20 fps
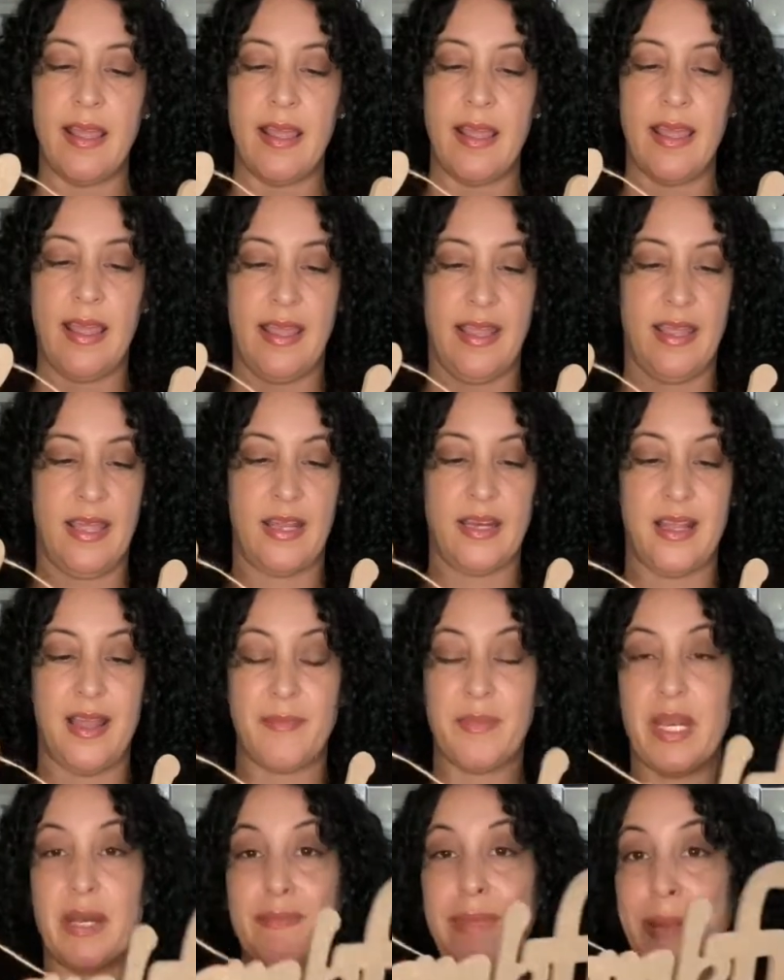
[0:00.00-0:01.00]
And I'm
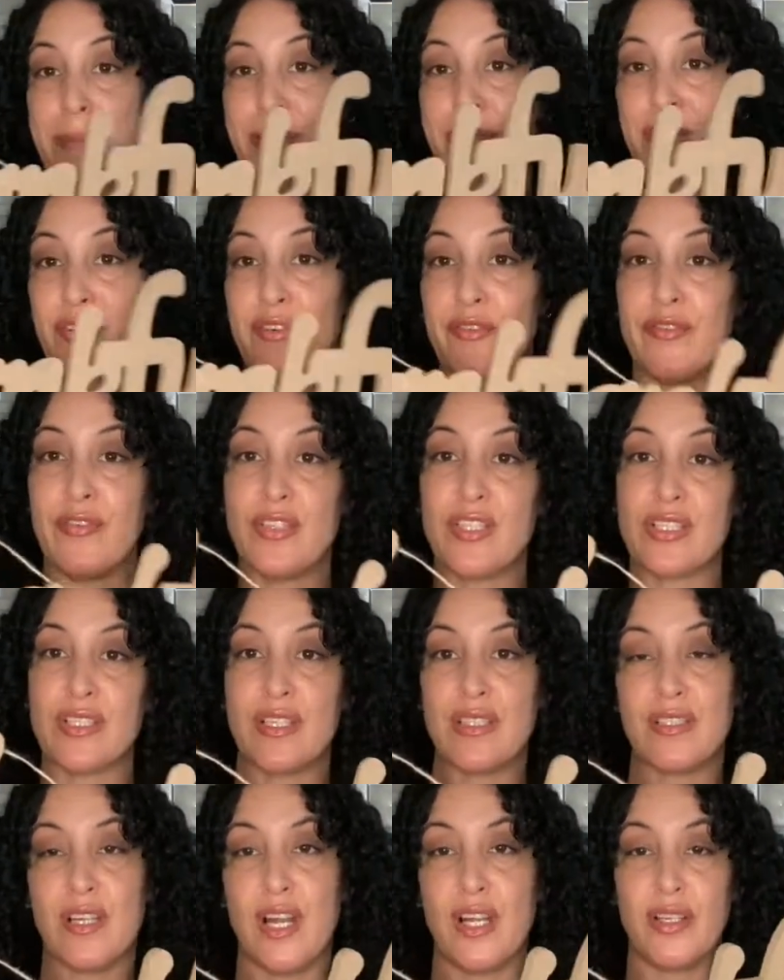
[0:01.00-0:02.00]
gonna make my own for just
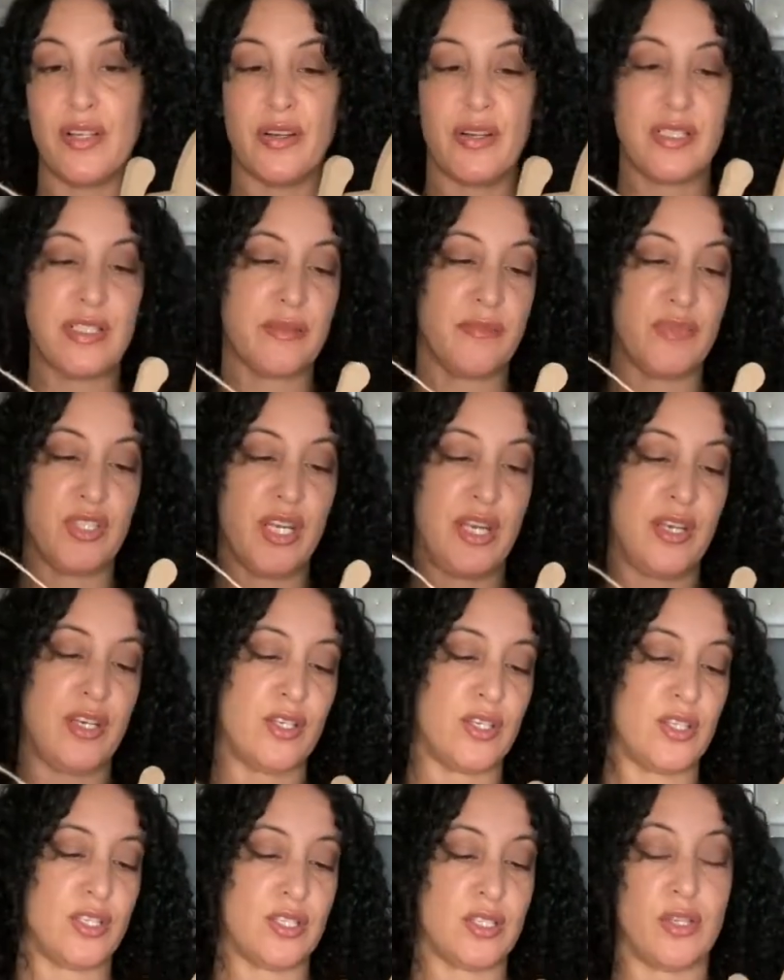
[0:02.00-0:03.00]
$1 and some change.
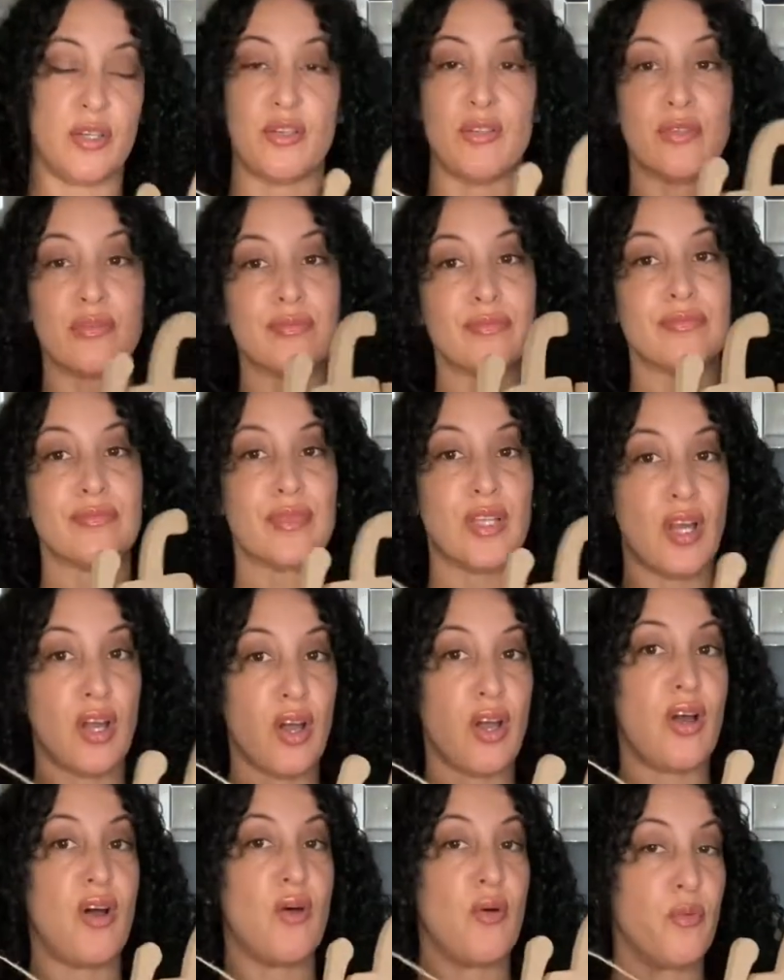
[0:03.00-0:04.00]
So
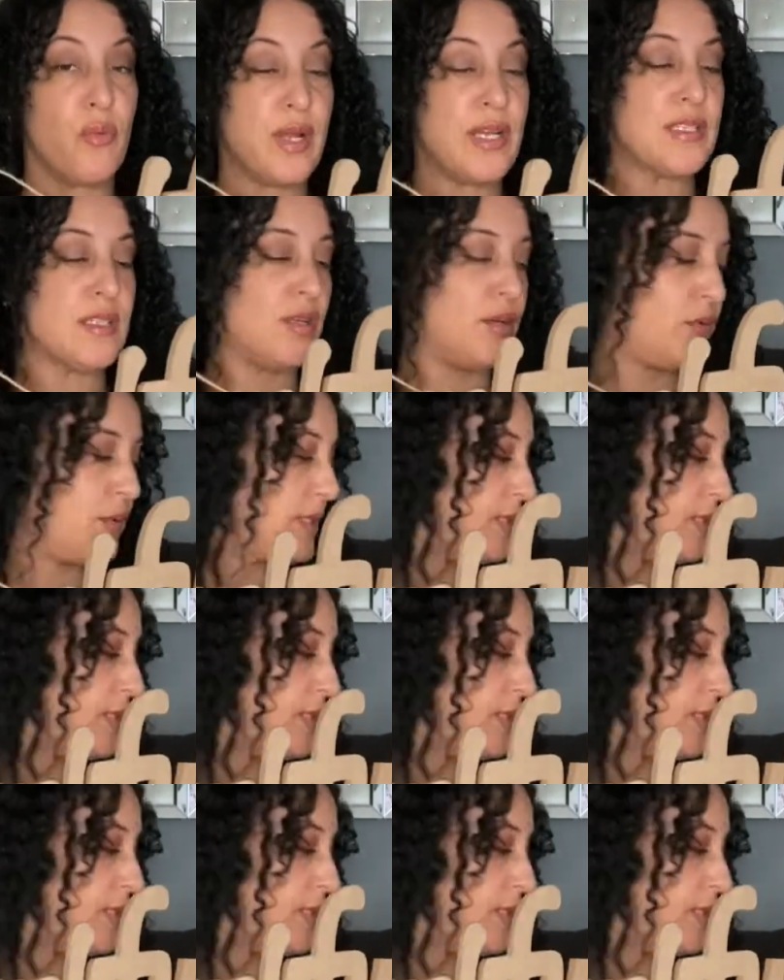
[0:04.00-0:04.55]
always, always,